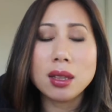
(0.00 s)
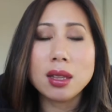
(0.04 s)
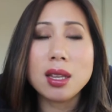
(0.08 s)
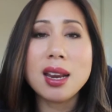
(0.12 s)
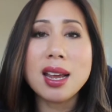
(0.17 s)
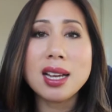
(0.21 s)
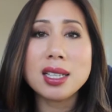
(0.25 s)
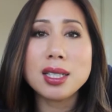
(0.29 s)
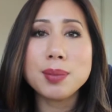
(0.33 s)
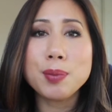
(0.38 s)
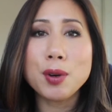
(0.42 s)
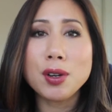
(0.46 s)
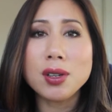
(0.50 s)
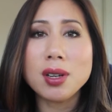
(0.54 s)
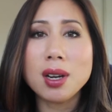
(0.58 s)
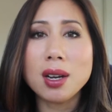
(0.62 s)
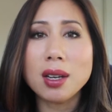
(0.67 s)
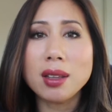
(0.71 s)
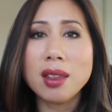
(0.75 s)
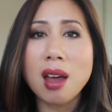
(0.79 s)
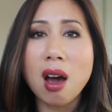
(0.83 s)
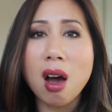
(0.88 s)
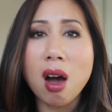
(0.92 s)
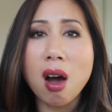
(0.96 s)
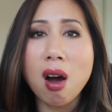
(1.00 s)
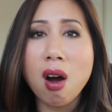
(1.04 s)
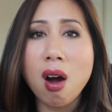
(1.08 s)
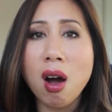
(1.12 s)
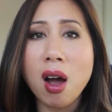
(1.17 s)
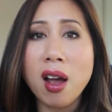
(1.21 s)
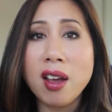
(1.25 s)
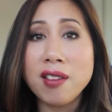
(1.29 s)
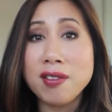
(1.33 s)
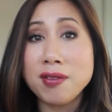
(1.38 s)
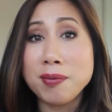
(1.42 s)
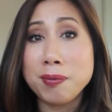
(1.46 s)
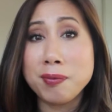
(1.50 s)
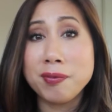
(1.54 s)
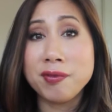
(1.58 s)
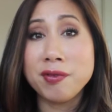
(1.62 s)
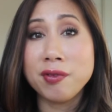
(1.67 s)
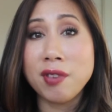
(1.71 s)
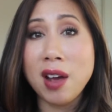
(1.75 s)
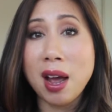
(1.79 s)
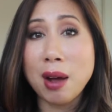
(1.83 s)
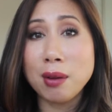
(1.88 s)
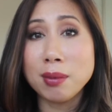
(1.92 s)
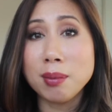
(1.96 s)
The next product that I've
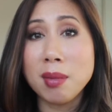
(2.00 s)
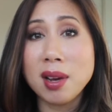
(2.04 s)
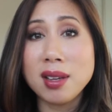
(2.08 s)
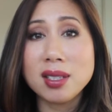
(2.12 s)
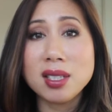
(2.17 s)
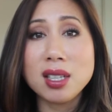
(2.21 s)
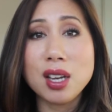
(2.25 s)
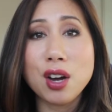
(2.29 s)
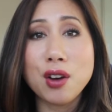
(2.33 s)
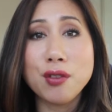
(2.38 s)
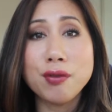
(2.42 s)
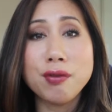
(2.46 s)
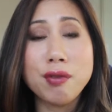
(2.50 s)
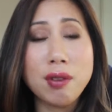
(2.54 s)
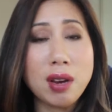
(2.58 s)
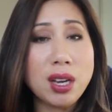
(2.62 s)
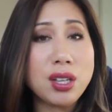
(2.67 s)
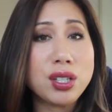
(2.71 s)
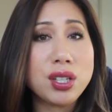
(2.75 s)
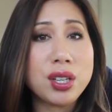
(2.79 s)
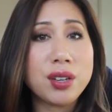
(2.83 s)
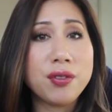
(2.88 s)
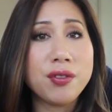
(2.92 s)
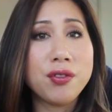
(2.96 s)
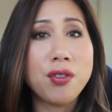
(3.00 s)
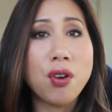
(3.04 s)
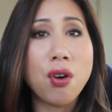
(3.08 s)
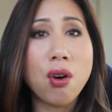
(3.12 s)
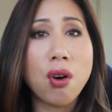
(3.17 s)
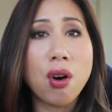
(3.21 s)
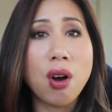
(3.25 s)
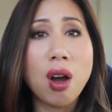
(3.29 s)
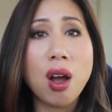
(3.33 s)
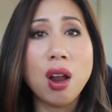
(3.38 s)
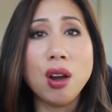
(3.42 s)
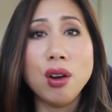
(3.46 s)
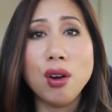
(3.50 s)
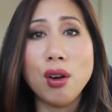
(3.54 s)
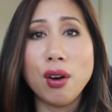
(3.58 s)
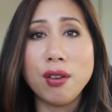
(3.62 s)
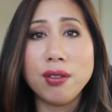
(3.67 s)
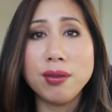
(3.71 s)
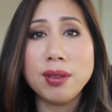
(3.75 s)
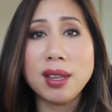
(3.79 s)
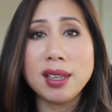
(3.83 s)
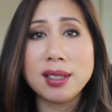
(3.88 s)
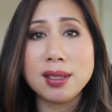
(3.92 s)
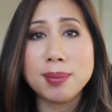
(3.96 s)
found myself reaching for a
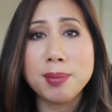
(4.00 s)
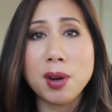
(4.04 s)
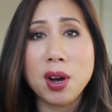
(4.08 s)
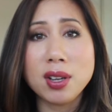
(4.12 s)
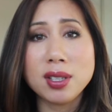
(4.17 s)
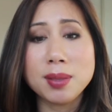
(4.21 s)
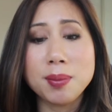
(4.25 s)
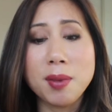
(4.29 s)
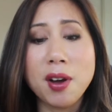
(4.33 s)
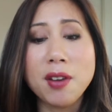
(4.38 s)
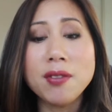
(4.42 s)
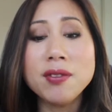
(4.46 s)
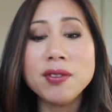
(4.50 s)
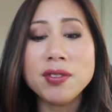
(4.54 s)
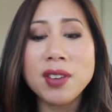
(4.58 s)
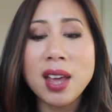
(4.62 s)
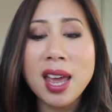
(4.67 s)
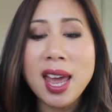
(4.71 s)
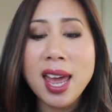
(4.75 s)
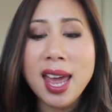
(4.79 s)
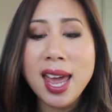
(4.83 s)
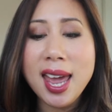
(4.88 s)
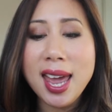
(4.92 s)
lot this past month